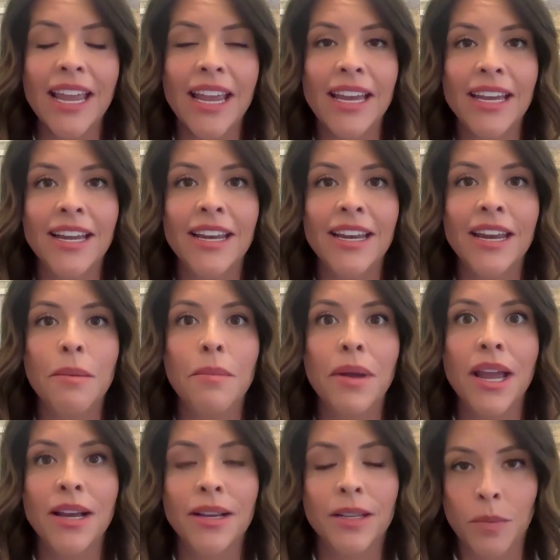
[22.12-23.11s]
and
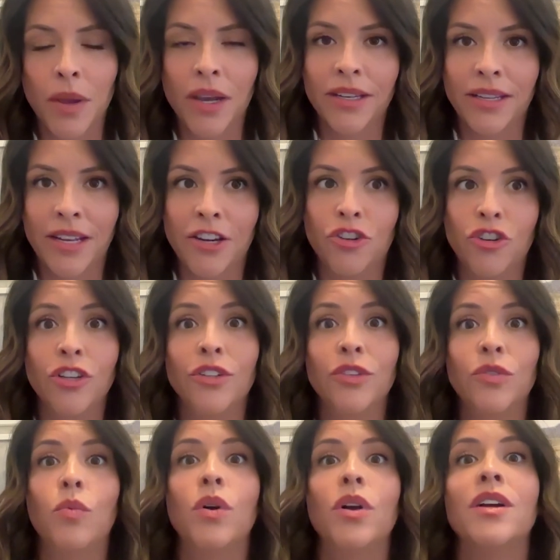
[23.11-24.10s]
my
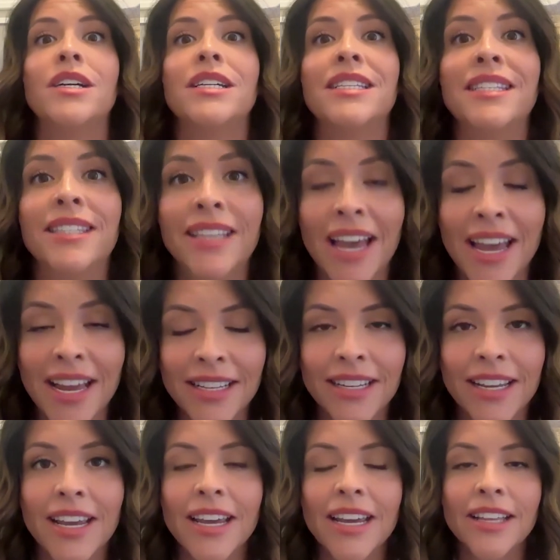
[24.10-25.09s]
expectations were
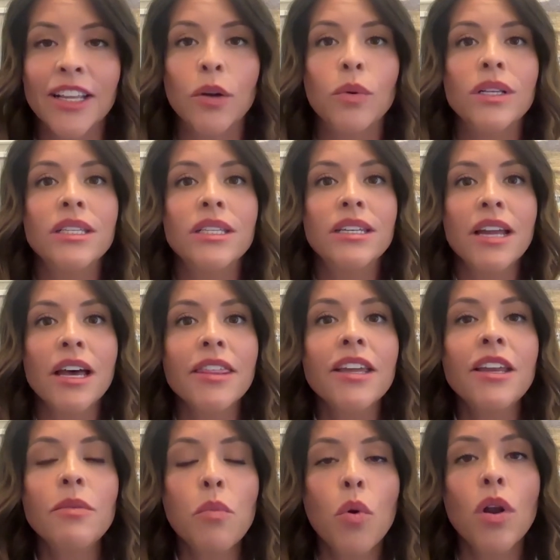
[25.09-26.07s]
set. There was
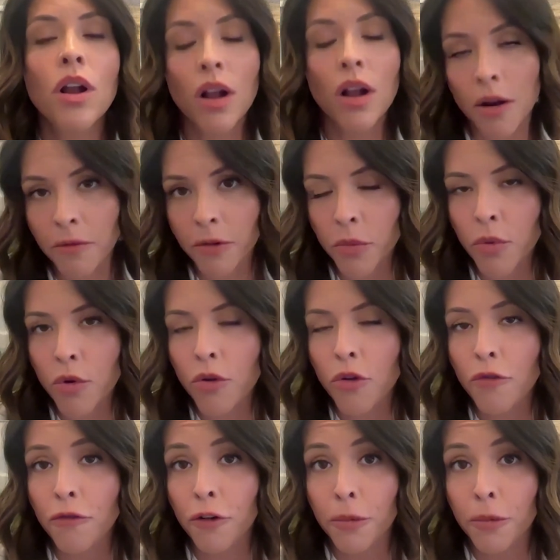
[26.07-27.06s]
nothing more
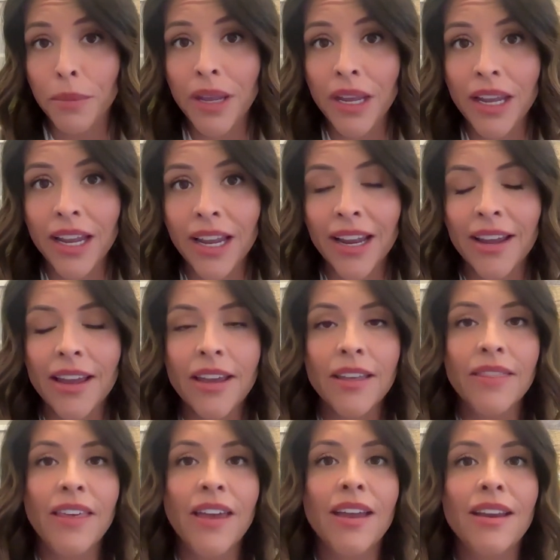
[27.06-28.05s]
uncomfortable for me
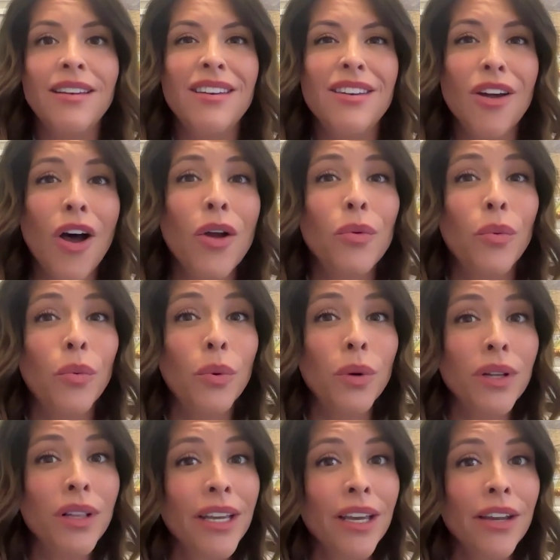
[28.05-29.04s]
than not
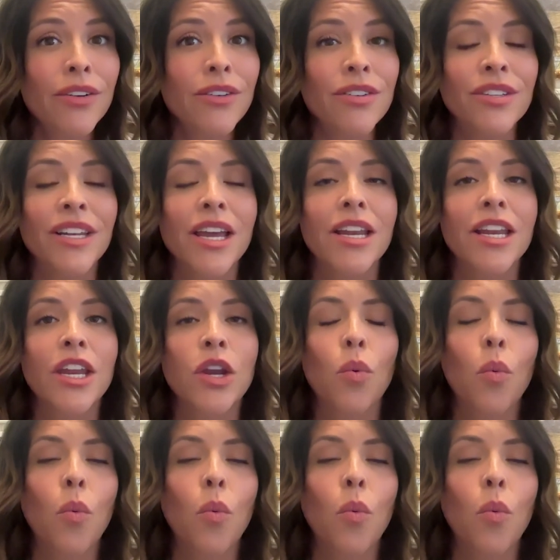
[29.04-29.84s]
really understanding